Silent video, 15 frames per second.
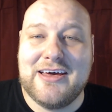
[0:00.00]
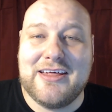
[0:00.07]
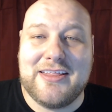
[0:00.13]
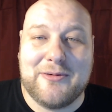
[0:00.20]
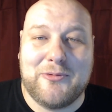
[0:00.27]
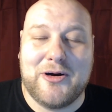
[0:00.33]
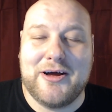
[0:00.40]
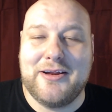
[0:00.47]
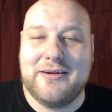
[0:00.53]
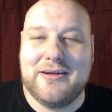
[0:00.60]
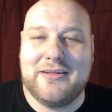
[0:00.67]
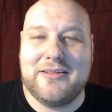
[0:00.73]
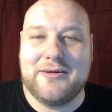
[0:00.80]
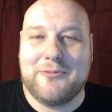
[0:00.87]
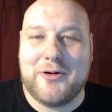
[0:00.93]
The
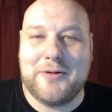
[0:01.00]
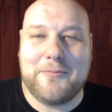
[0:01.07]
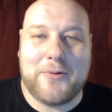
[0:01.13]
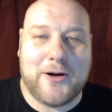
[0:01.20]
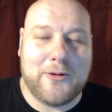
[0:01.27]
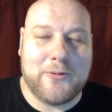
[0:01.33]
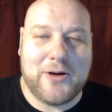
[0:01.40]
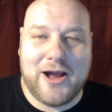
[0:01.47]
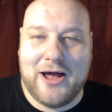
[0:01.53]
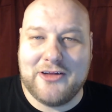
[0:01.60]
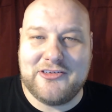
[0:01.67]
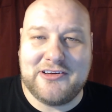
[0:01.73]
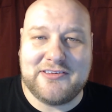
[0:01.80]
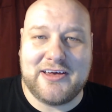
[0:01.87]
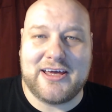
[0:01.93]
one part where
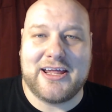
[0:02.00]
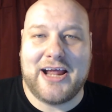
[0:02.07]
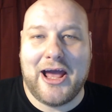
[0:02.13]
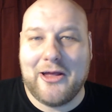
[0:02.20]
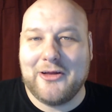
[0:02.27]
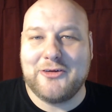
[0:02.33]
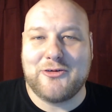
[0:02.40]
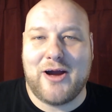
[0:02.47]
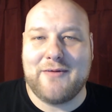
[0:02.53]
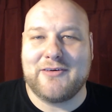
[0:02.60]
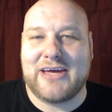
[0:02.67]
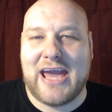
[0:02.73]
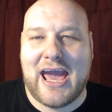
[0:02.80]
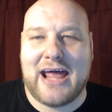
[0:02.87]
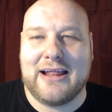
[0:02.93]
LJ's like, "And I only drive a
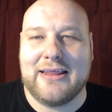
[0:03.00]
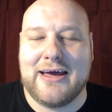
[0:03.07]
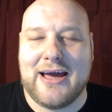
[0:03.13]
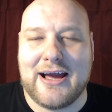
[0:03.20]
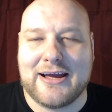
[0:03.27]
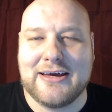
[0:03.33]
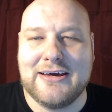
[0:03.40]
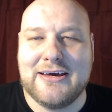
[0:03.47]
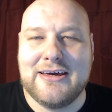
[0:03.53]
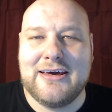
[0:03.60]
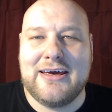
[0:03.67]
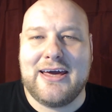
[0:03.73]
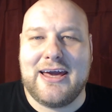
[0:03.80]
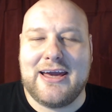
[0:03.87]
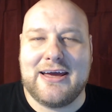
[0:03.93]
Cadillac,"
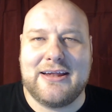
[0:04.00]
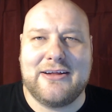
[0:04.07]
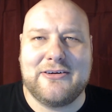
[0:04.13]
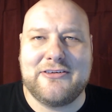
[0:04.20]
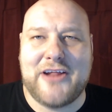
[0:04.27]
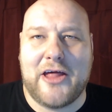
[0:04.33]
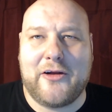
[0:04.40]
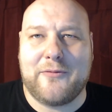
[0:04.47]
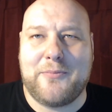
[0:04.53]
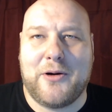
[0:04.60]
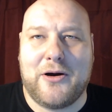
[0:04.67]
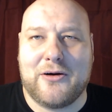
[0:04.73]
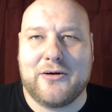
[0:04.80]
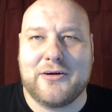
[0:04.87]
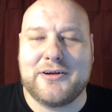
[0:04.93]
and there's another
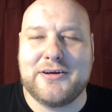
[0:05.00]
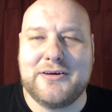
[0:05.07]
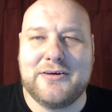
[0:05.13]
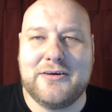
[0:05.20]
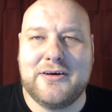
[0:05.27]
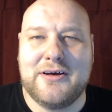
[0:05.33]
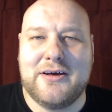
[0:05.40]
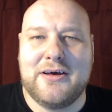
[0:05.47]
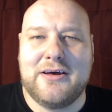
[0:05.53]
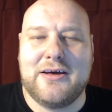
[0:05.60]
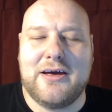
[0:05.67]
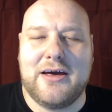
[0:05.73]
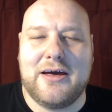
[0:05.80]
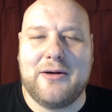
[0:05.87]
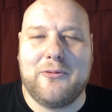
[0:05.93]
part
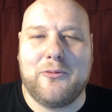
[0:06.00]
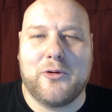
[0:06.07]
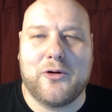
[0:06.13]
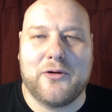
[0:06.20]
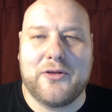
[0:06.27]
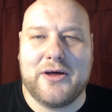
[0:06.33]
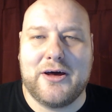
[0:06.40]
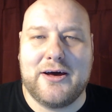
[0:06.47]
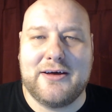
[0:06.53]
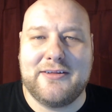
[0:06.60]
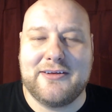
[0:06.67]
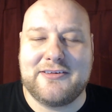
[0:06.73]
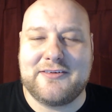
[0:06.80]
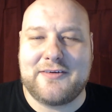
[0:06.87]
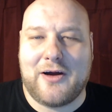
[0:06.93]
where
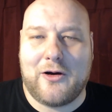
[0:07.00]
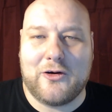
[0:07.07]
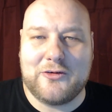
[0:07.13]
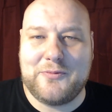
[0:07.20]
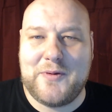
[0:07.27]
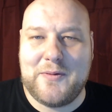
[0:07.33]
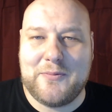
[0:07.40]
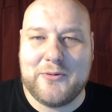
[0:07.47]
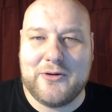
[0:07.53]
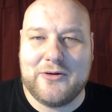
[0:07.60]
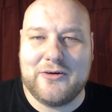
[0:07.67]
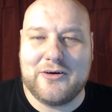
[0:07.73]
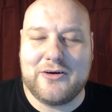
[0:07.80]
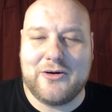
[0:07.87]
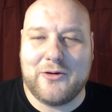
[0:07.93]
the Stars
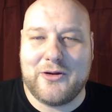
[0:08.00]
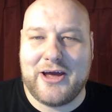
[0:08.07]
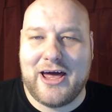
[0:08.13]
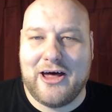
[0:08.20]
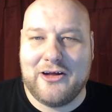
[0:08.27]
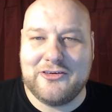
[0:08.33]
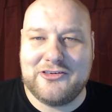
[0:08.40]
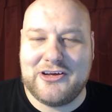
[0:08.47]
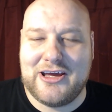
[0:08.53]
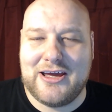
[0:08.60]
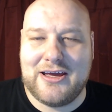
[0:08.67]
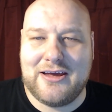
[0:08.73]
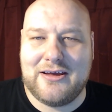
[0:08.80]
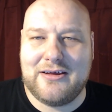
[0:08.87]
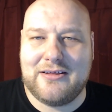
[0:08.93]
people go to
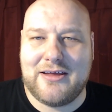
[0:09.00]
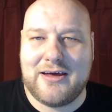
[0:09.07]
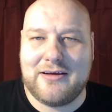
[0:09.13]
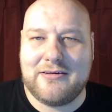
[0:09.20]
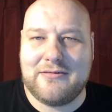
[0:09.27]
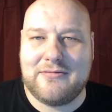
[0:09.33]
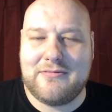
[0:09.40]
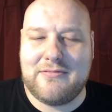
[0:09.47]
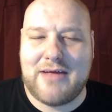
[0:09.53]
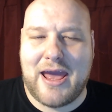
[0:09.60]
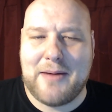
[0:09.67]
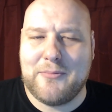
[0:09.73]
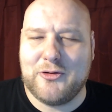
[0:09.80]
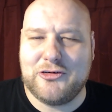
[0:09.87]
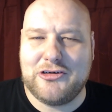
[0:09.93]
LJ. They
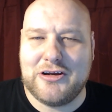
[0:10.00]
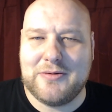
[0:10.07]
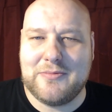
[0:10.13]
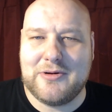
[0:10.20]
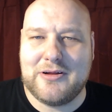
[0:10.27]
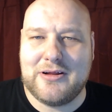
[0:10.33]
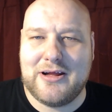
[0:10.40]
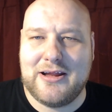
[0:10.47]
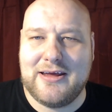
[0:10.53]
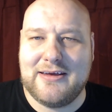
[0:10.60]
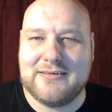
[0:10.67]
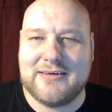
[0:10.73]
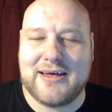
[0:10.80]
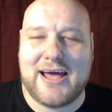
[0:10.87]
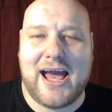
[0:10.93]
ambush him, and then
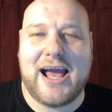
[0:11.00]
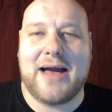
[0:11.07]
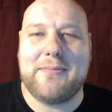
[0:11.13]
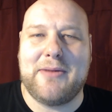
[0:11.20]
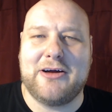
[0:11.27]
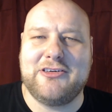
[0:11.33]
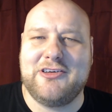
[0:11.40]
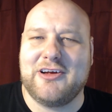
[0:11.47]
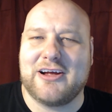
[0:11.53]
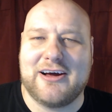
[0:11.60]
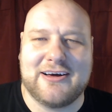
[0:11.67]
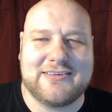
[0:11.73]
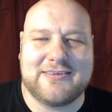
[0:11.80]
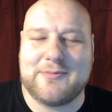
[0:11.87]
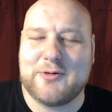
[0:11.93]
he's like, "I got my shit
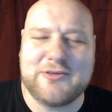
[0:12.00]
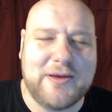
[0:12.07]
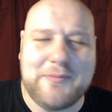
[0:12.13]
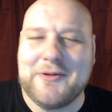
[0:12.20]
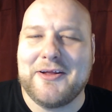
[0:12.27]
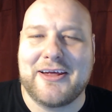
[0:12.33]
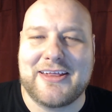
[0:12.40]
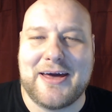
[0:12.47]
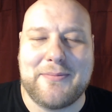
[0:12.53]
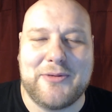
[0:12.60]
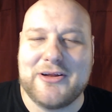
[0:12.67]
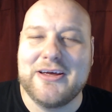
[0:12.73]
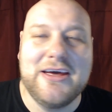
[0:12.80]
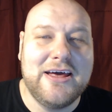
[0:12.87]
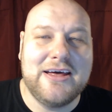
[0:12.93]
custom," or something like that.
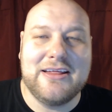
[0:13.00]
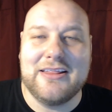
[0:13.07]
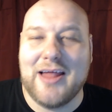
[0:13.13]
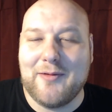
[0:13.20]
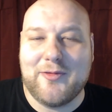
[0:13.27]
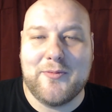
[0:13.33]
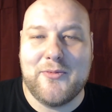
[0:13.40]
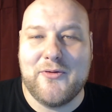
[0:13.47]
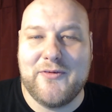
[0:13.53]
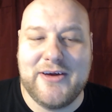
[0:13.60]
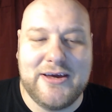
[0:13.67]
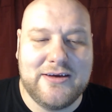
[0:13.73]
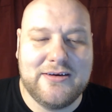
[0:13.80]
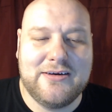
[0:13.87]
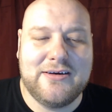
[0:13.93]
But love the
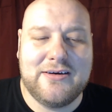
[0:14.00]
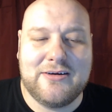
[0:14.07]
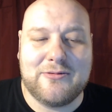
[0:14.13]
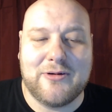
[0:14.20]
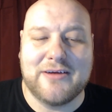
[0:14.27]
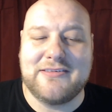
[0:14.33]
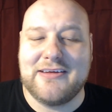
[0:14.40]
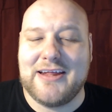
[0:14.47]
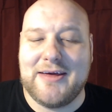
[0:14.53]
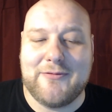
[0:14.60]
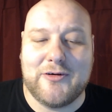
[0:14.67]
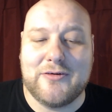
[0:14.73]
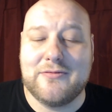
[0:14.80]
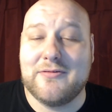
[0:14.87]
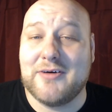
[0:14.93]
movie. Resident
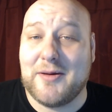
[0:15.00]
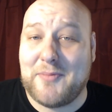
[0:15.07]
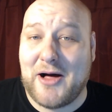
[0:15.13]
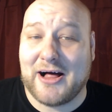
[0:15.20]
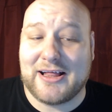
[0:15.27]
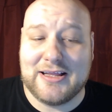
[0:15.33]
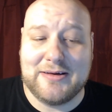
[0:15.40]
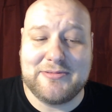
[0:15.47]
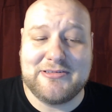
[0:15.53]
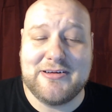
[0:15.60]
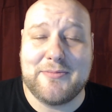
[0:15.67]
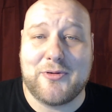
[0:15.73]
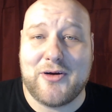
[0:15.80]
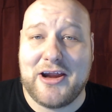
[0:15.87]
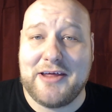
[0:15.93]
Evil Apocalypse,
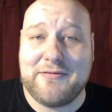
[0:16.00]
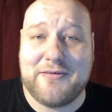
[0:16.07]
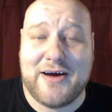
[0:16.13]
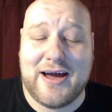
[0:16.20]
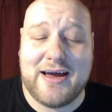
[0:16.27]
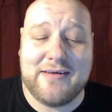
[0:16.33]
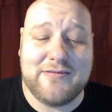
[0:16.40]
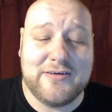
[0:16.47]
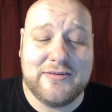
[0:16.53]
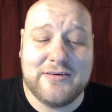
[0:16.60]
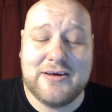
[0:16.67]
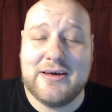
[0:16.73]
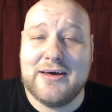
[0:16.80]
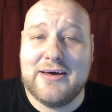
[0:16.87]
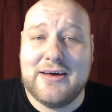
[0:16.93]
number 85.
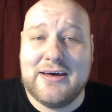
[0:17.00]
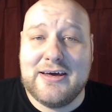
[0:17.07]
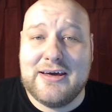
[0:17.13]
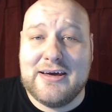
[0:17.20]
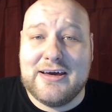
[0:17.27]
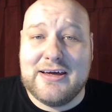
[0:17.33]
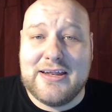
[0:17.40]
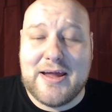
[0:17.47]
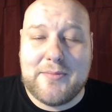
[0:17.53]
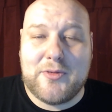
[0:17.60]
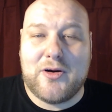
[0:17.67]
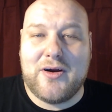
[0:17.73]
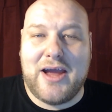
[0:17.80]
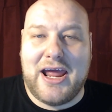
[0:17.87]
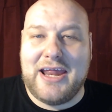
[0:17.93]

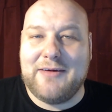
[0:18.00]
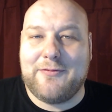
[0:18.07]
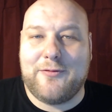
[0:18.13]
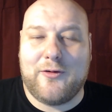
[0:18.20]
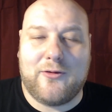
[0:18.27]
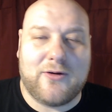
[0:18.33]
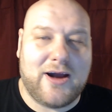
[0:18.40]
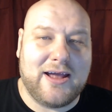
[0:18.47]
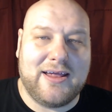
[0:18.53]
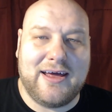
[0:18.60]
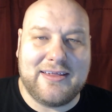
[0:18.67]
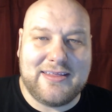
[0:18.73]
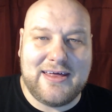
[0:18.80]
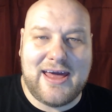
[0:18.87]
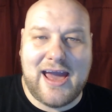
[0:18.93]
Number 84, I
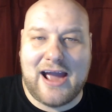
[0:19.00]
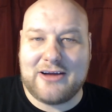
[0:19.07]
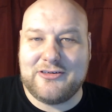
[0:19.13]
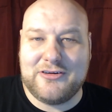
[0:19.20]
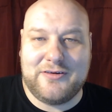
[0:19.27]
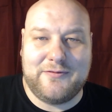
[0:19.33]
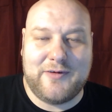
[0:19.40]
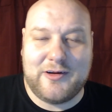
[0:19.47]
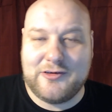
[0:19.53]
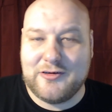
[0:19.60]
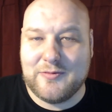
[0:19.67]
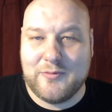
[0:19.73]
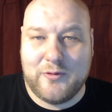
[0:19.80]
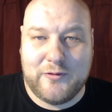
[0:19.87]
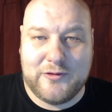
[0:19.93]
like the action
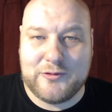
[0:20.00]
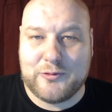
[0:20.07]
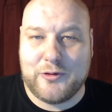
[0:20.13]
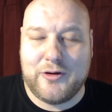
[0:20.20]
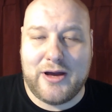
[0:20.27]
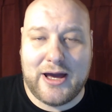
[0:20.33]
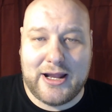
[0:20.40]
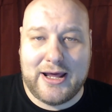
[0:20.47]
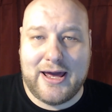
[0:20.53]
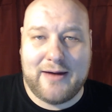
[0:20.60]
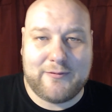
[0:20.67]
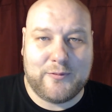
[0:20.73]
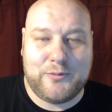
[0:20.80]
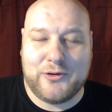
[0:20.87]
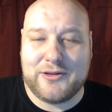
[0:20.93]
adventure movies where you kind of
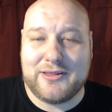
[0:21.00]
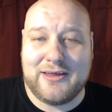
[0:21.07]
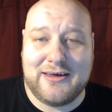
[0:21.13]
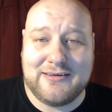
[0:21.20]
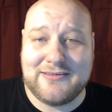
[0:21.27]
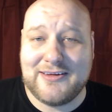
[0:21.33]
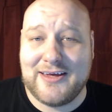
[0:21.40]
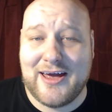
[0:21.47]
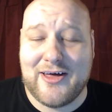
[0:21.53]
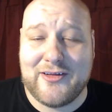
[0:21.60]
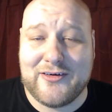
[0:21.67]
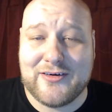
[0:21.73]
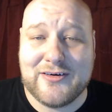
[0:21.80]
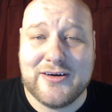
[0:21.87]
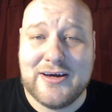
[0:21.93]
have to put things
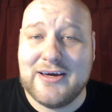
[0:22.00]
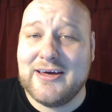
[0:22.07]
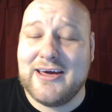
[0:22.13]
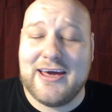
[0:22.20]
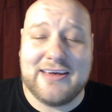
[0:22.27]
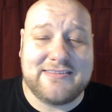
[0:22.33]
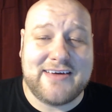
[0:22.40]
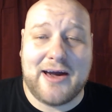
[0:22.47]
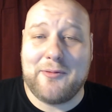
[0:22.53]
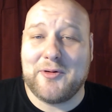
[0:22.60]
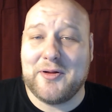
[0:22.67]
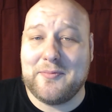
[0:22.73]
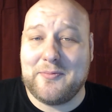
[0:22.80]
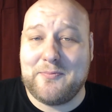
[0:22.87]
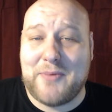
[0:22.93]
together. It's got one
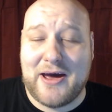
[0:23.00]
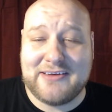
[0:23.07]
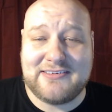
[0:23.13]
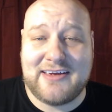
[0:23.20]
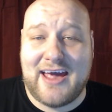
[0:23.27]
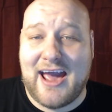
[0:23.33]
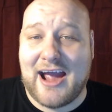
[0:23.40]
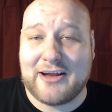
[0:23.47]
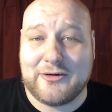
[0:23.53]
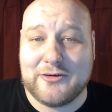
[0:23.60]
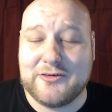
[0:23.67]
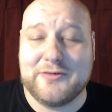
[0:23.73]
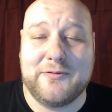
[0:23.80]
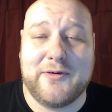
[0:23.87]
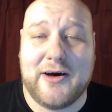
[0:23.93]
of the best
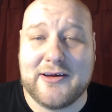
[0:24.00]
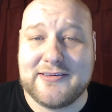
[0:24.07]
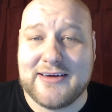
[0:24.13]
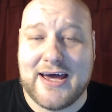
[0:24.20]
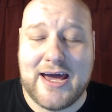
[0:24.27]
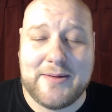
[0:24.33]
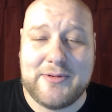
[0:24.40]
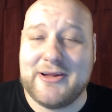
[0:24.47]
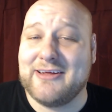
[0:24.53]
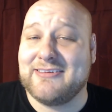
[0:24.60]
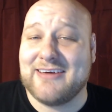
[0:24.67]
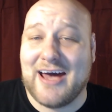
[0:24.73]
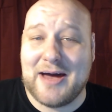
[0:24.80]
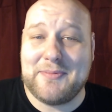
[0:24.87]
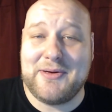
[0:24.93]
actors of all time in it,
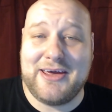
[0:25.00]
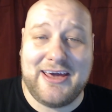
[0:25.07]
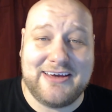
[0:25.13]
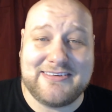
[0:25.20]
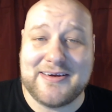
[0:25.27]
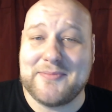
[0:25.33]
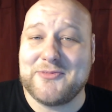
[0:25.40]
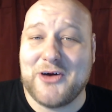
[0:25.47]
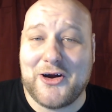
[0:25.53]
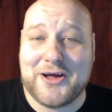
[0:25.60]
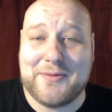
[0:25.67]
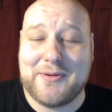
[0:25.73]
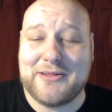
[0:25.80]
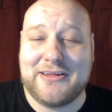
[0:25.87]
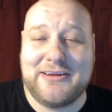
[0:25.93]
Tom Hanks. I'm talking
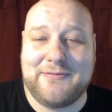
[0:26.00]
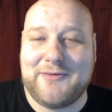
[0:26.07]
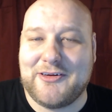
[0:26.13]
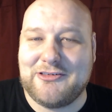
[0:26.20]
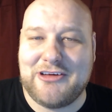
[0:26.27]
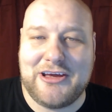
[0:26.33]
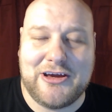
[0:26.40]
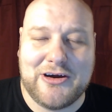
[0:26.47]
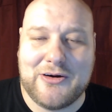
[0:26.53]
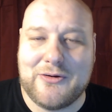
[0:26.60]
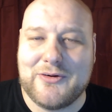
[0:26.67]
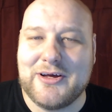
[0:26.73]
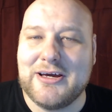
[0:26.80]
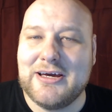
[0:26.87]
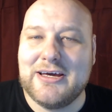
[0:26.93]
about The Da Vinci Code.